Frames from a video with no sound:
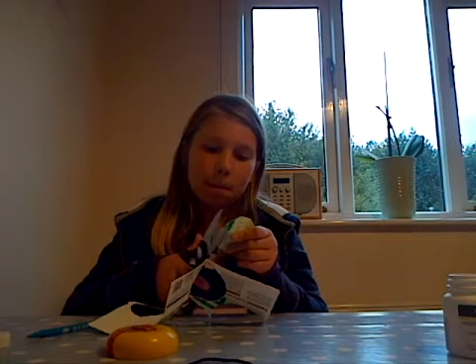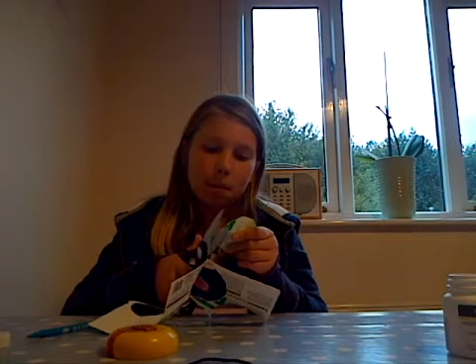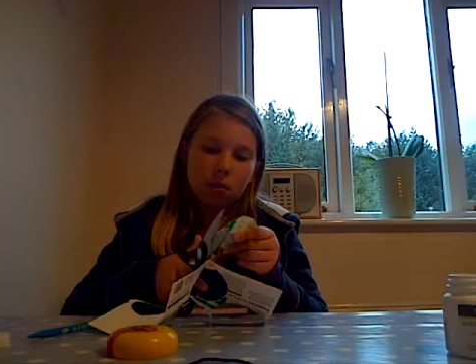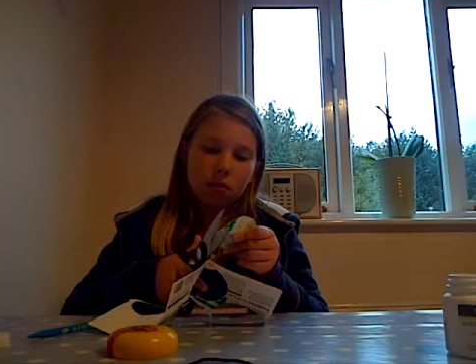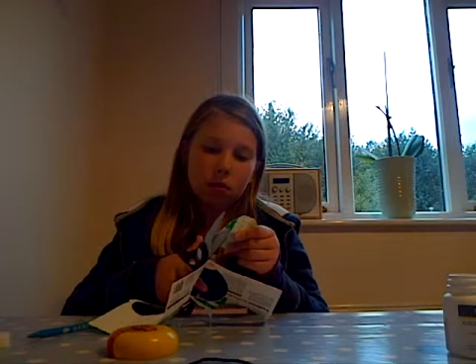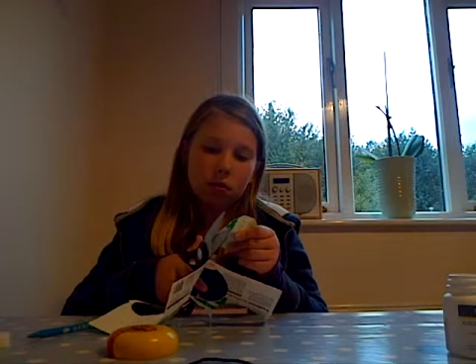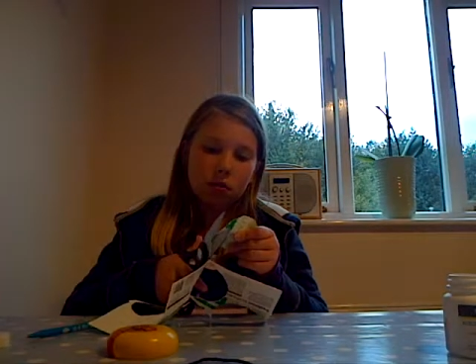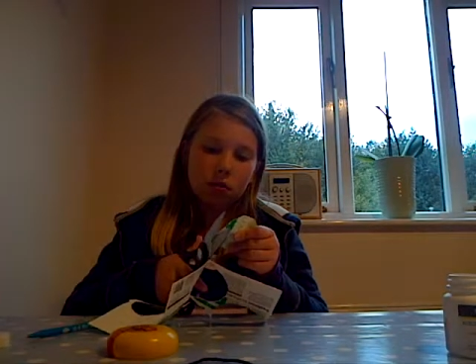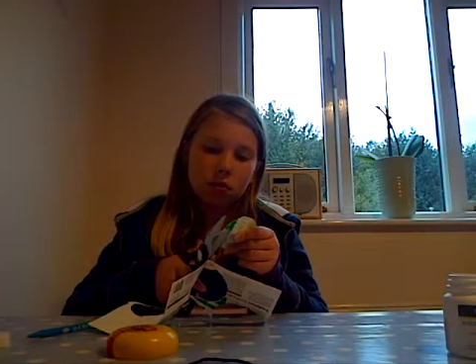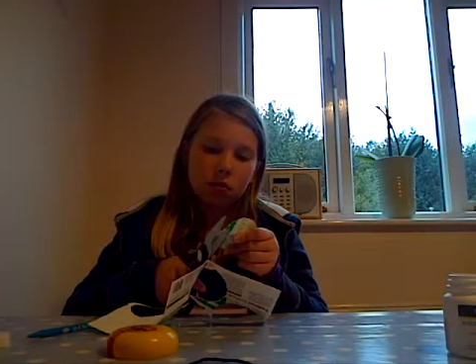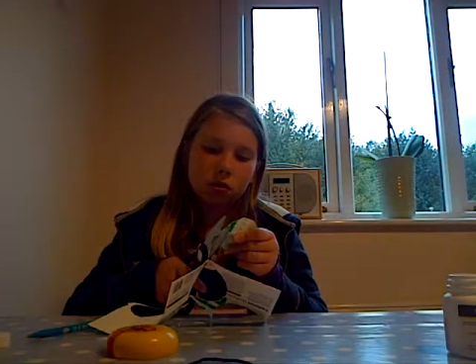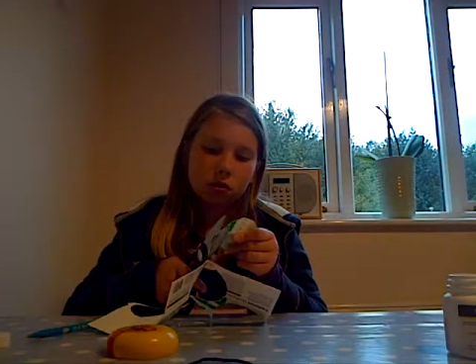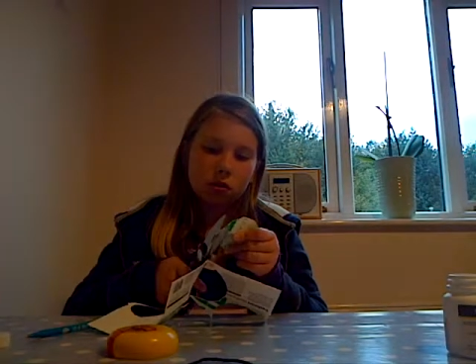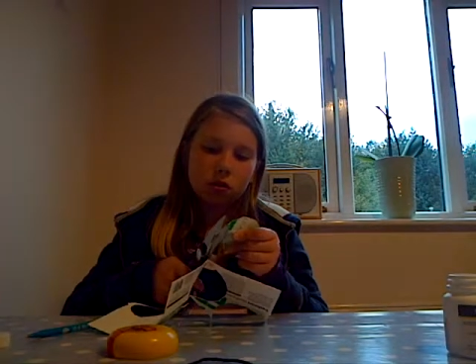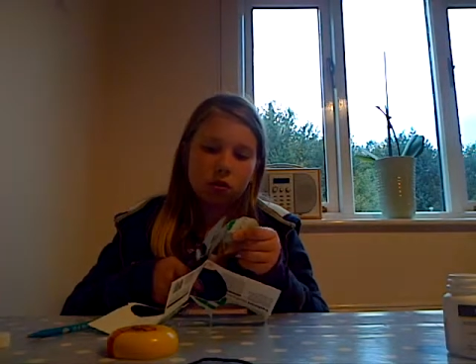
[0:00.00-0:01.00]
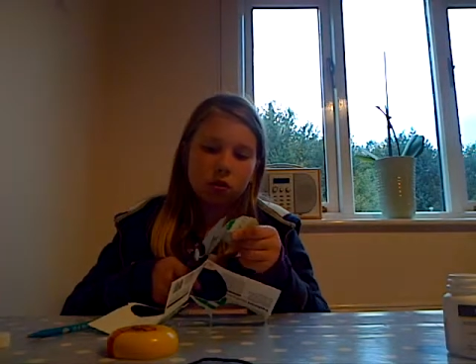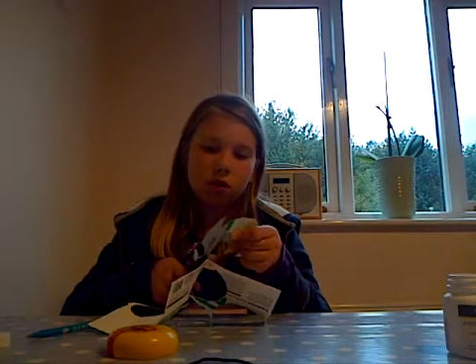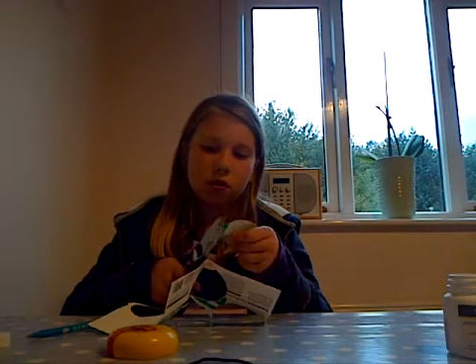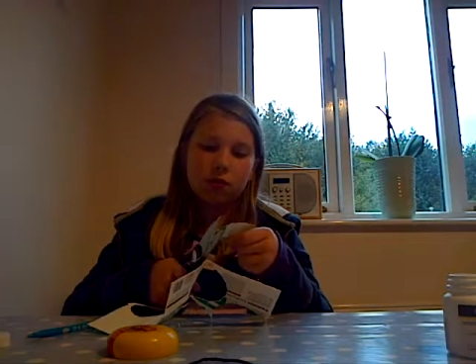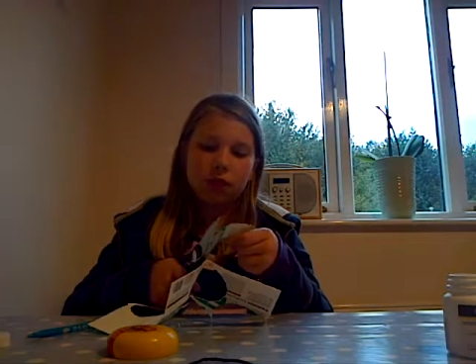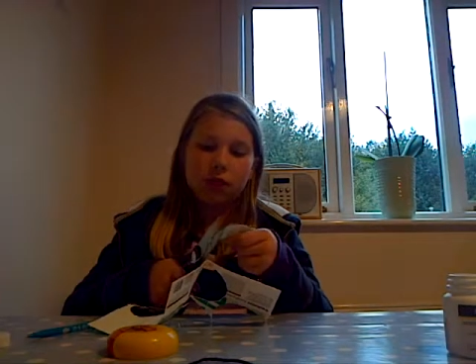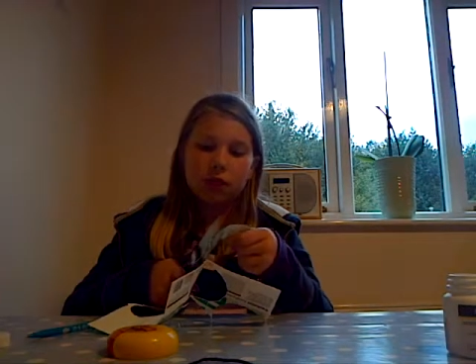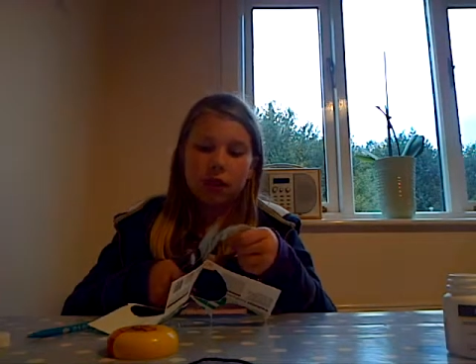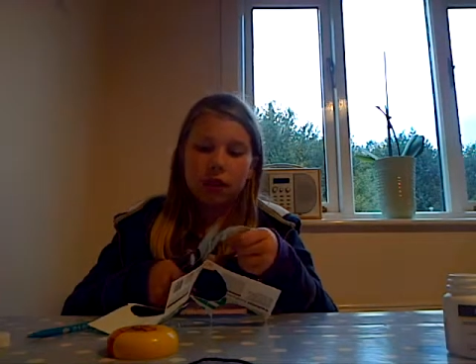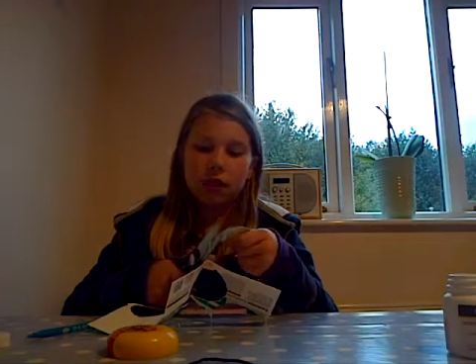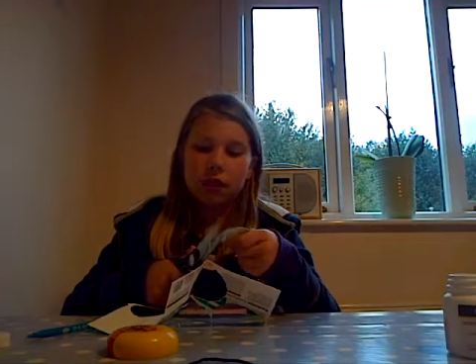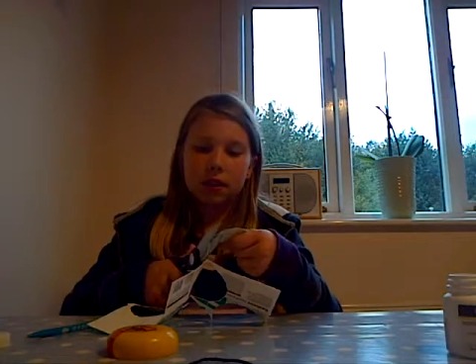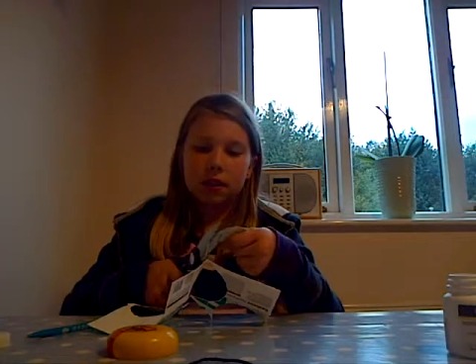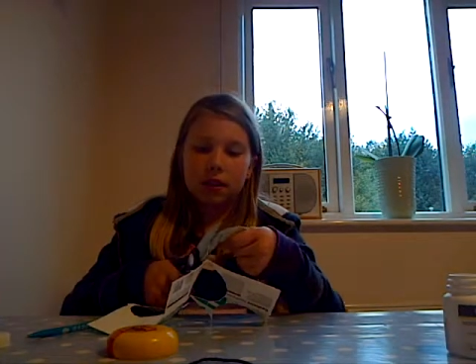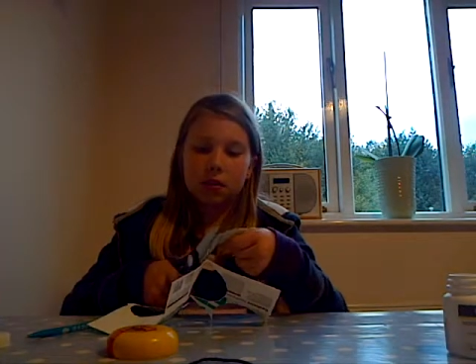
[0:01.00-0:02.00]
your two circles are roughly
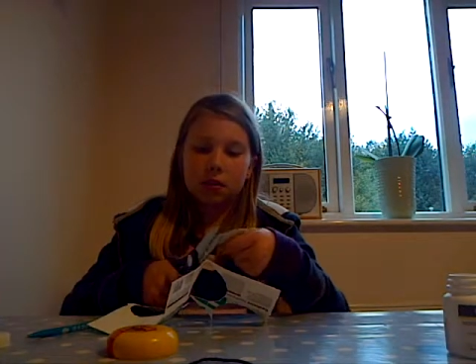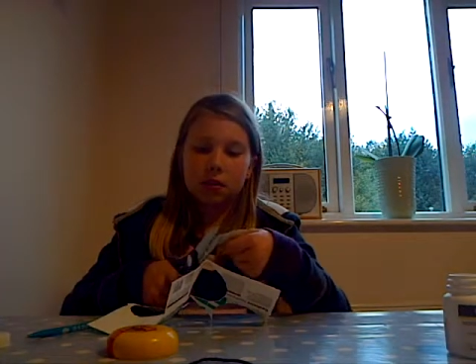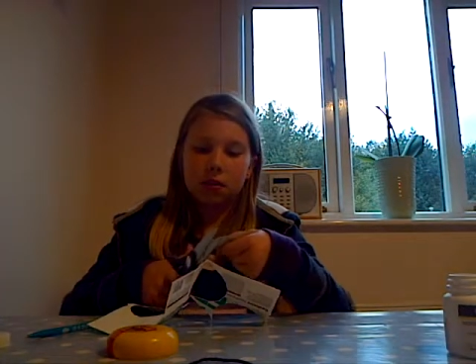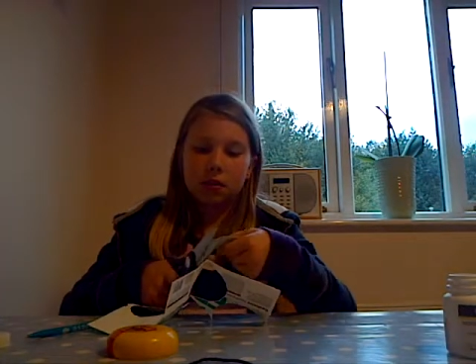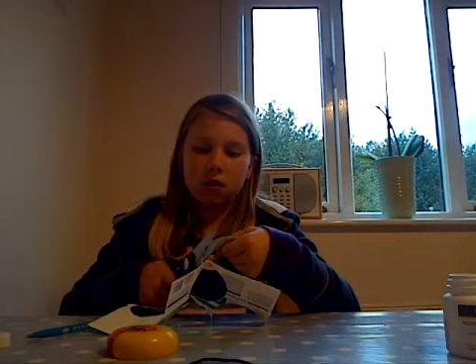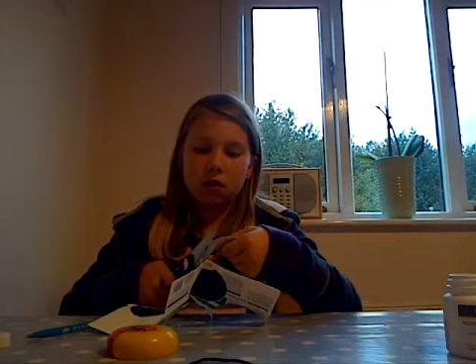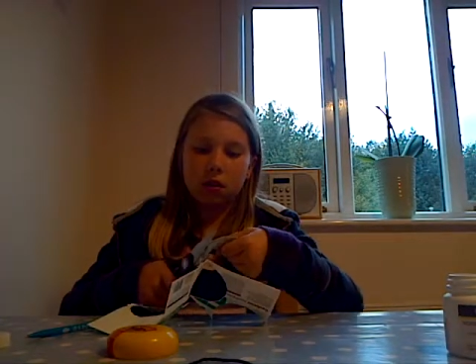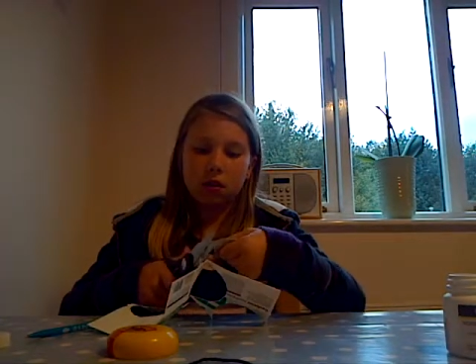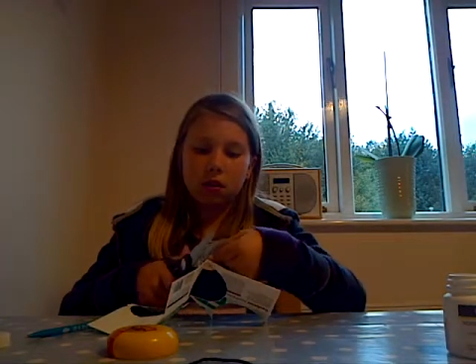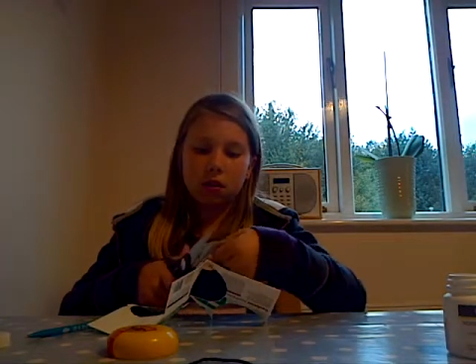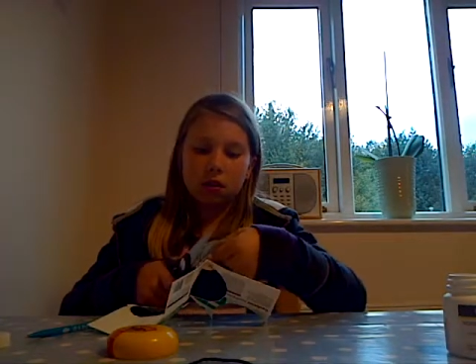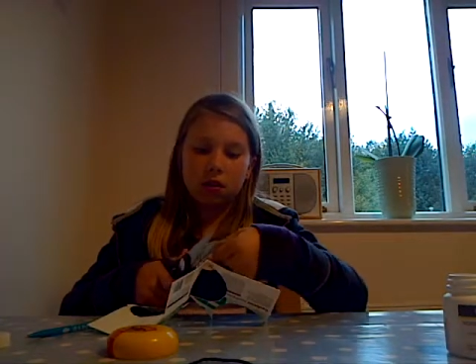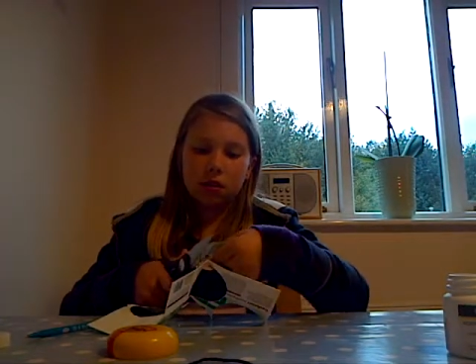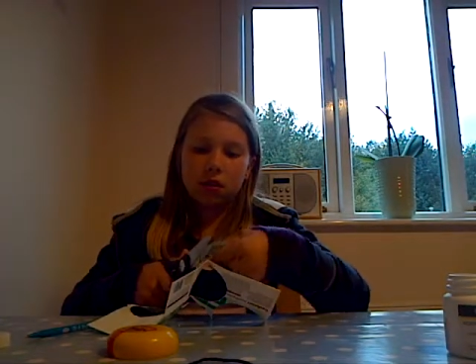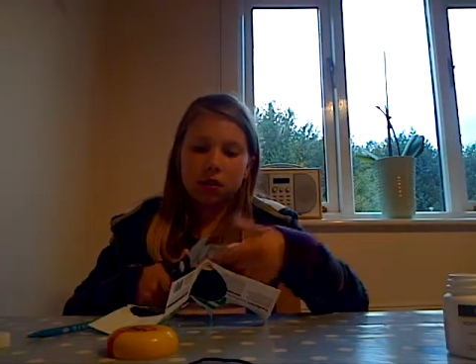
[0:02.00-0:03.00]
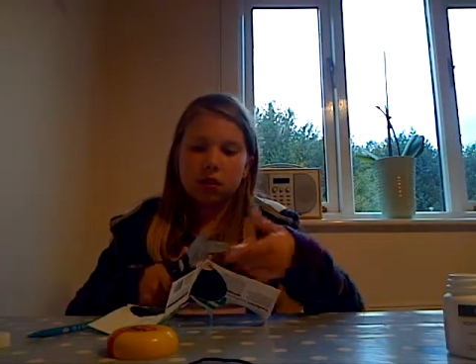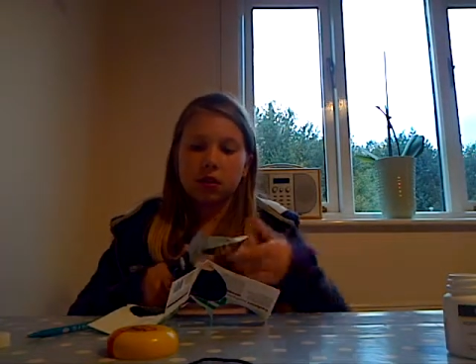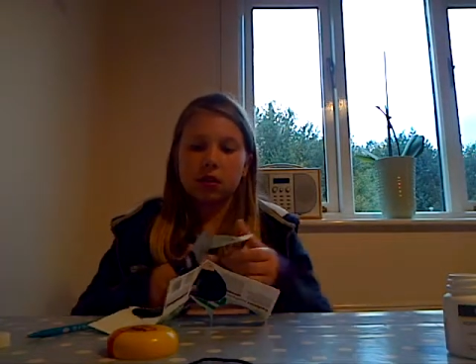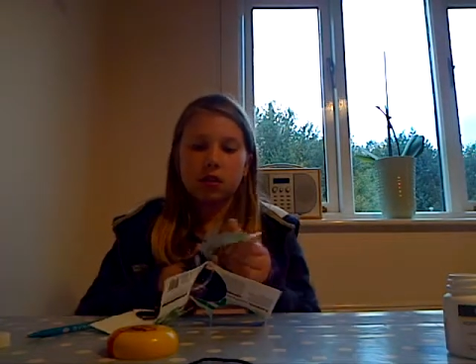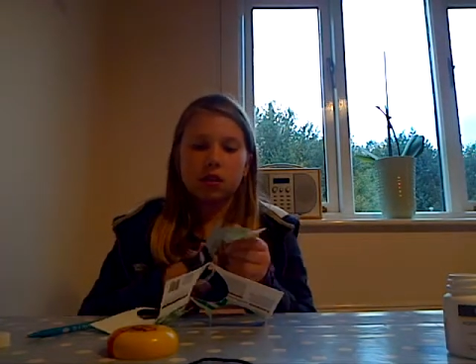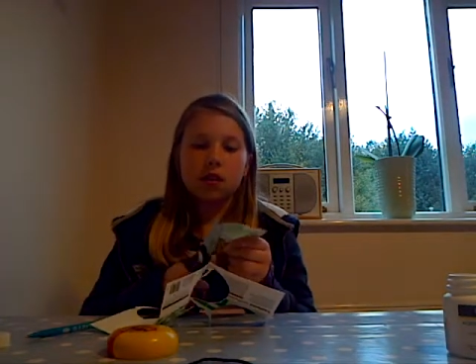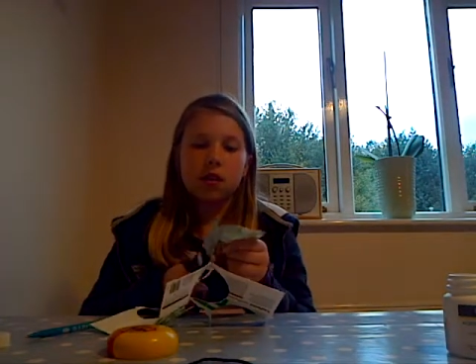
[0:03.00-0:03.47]
the same sizes.